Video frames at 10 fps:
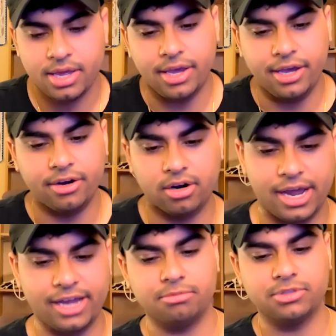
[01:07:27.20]
in our
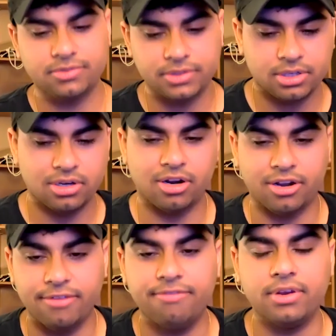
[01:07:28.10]
atmosphere are
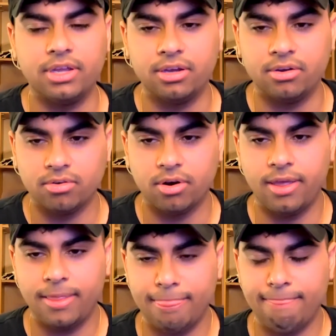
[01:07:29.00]
infinite,
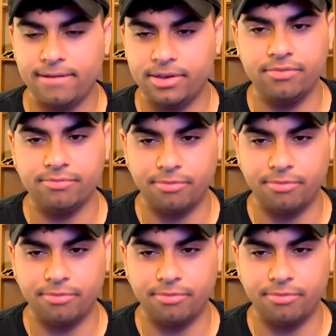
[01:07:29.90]
right? You have